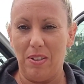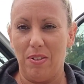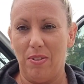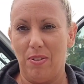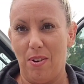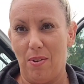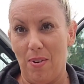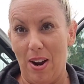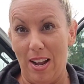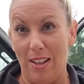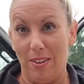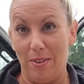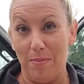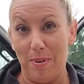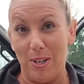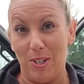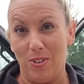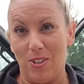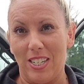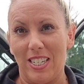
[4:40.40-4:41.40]
regular
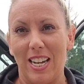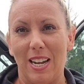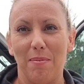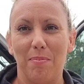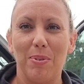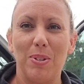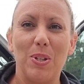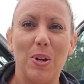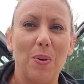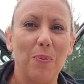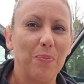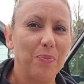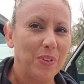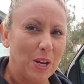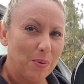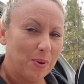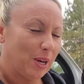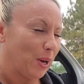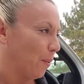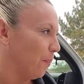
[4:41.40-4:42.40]
measuring tape. So here
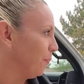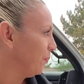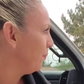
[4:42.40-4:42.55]
we go.